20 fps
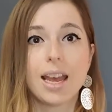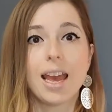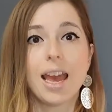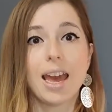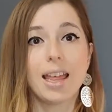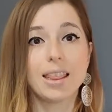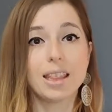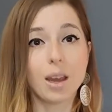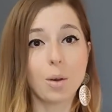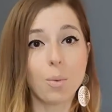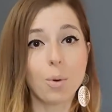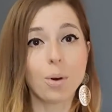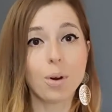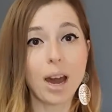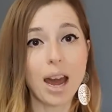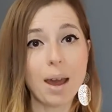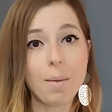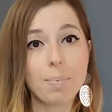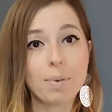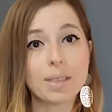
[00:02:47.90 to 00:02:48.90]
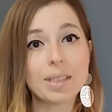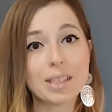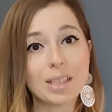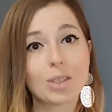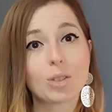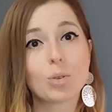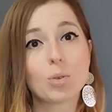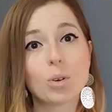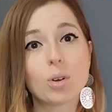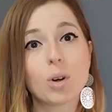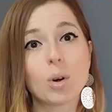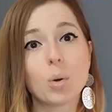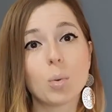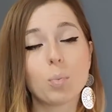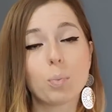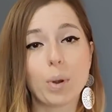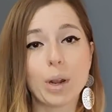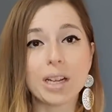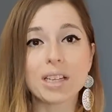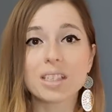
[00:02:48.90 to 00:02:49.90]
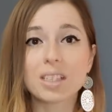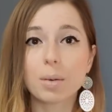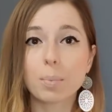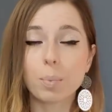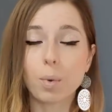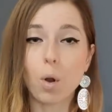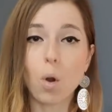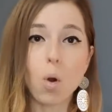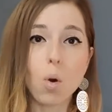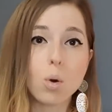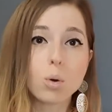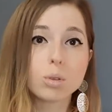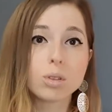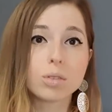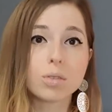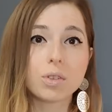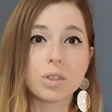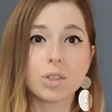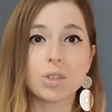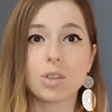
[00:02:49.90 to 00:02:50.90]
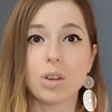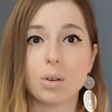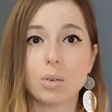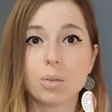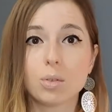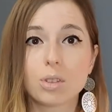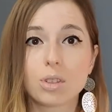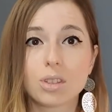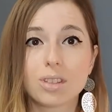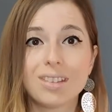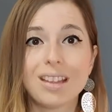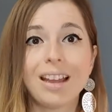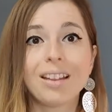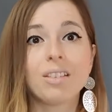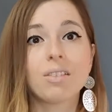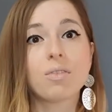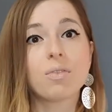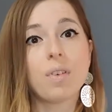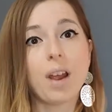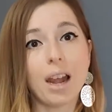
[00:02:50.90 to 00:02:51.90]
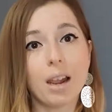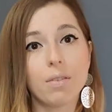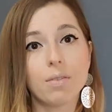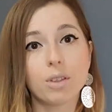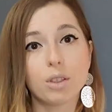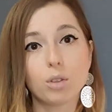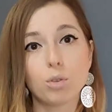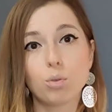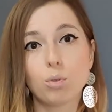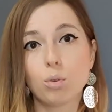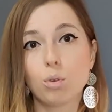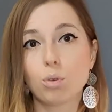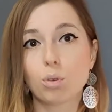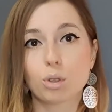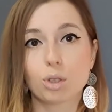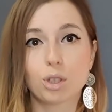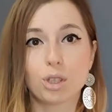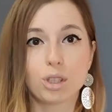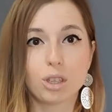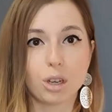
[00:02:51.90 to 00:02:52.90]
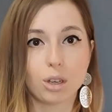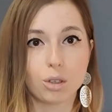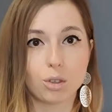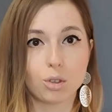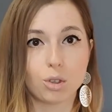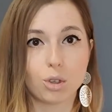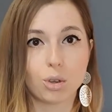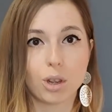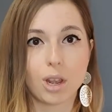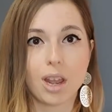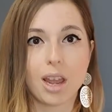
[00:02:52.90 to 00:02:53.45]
And then what happens is Google brings up all the results that are relevant to your search.